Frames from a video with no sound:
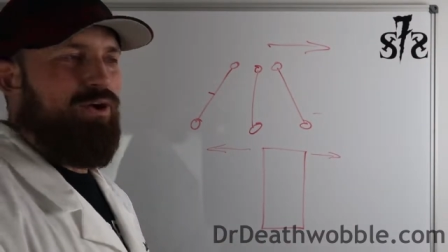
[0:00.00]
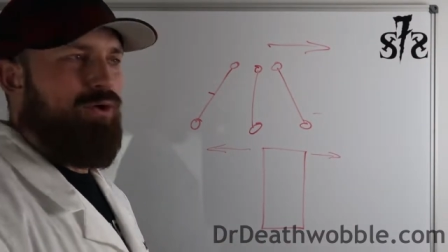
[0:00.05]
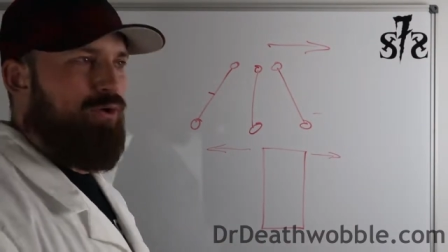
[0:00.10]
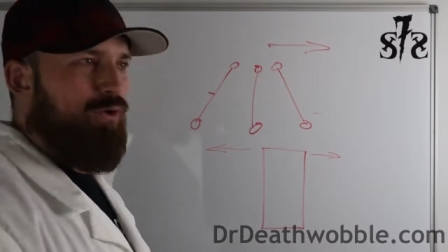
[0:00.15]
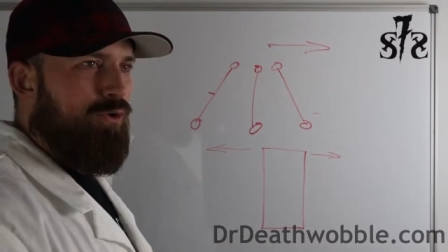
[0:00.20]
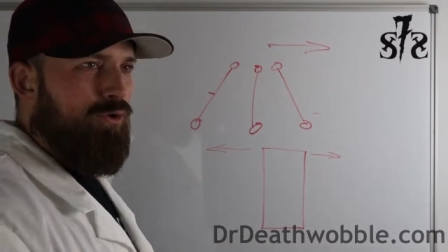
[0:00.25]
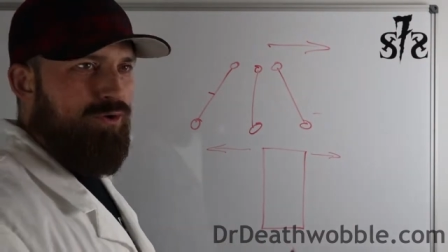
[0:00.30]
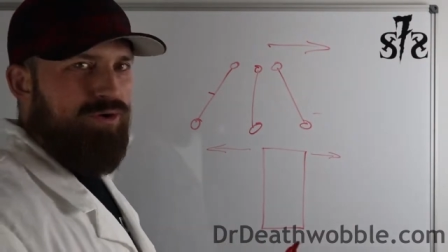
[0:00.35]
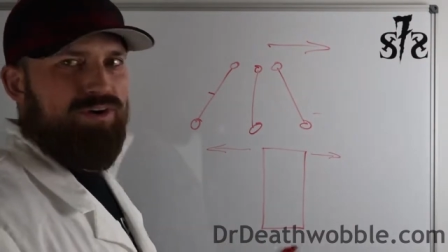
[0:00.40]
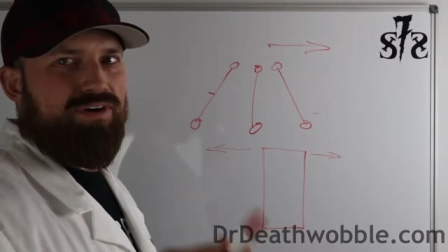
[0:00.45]

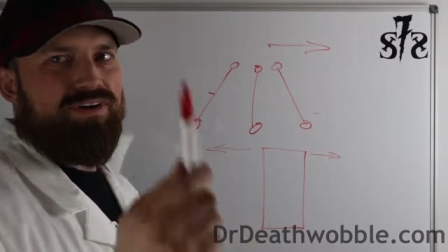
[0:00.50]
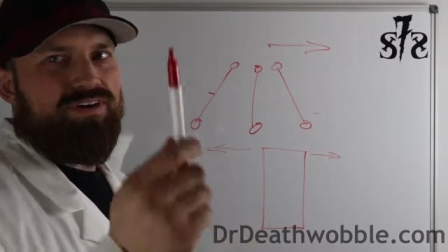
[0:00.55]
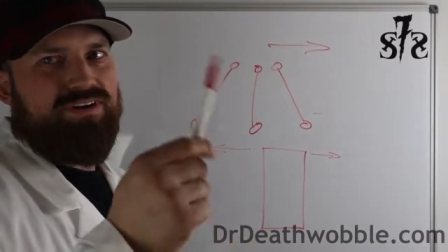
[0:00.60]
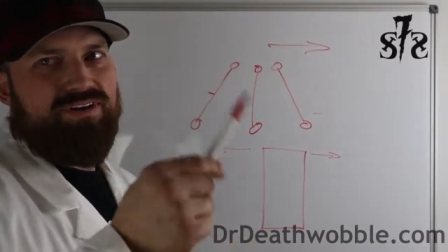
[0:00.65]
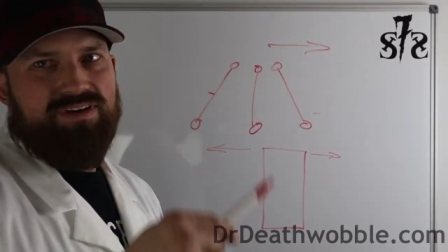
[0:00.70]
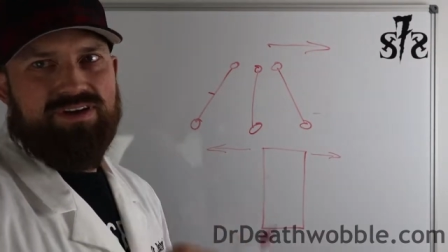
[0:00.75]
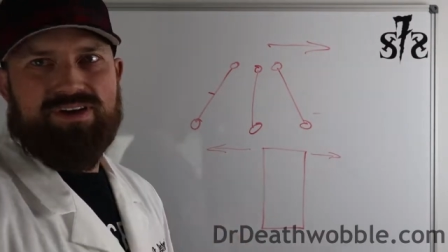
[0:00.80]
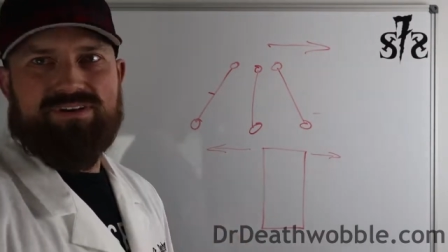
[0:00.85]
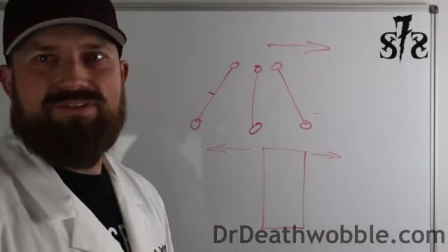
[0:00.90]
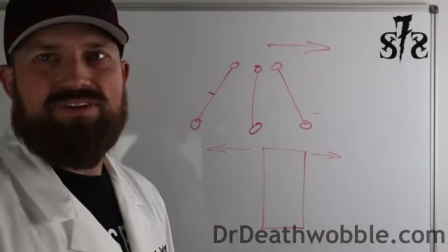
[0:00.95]

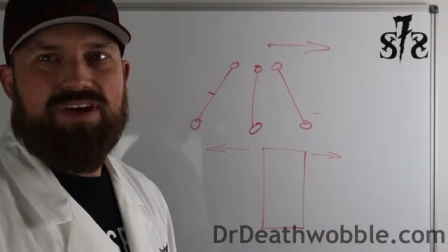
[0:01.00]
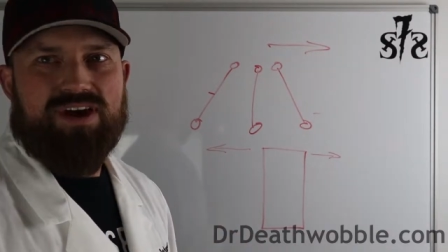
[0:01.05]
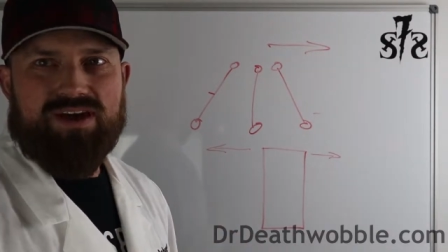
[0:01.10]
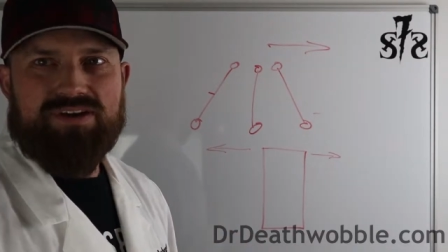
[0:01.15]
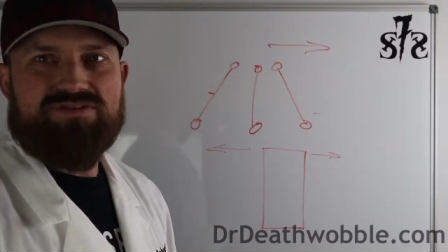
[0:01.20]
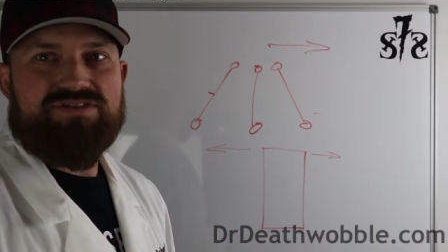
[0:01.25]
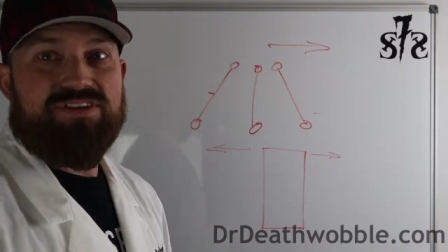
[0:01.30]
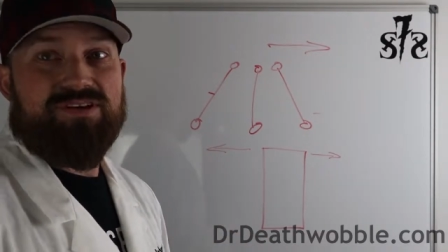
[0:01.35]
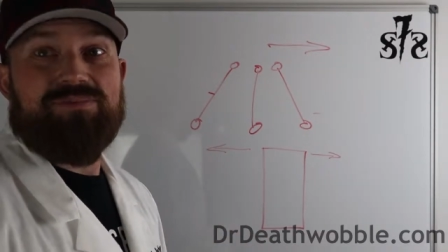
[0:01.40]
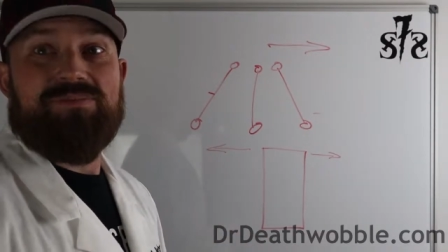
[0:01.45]
Or if you
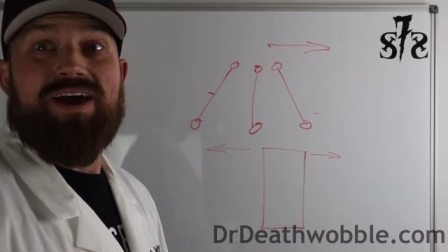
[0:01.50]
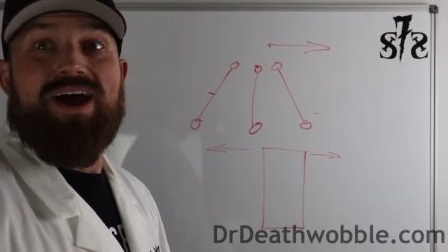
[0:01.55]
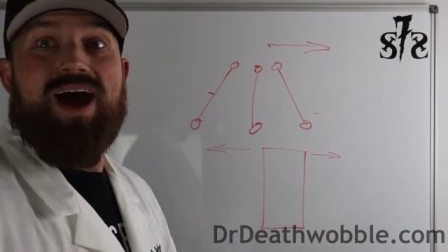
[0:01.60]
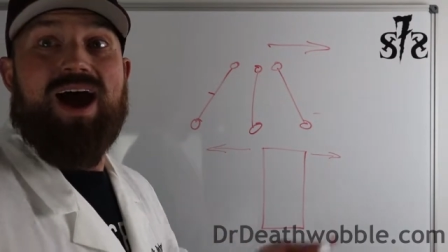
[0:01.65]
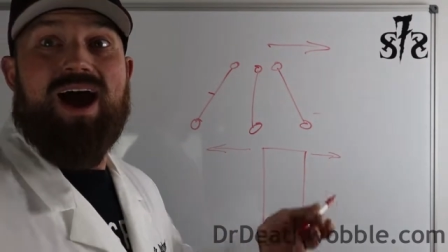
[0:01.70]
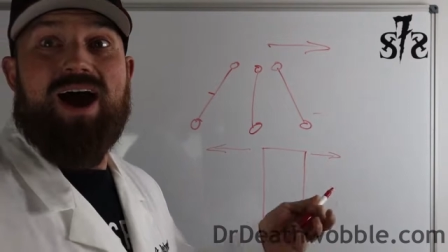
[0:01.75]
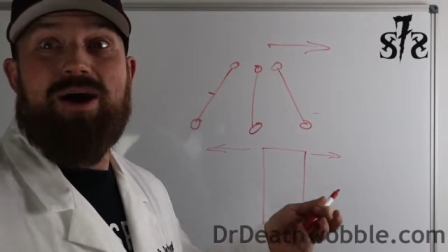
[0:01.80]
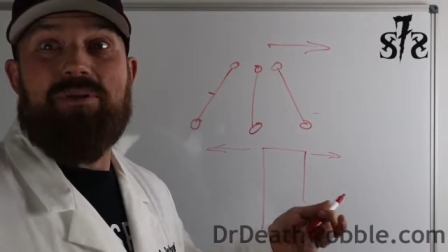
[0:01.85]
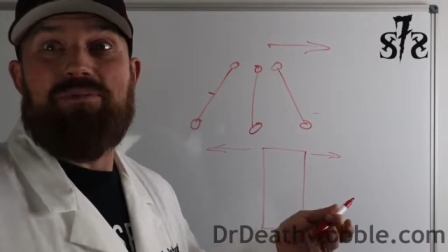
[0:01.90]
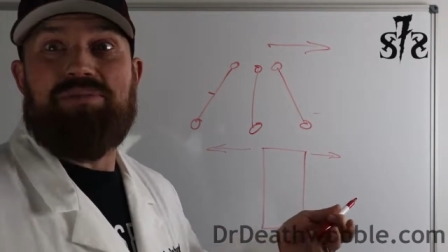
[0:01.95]
have some,
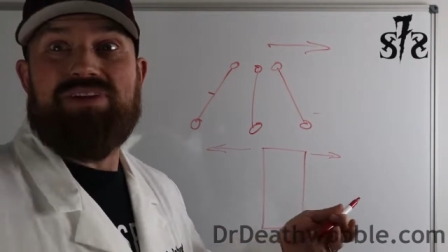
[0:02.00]
oh,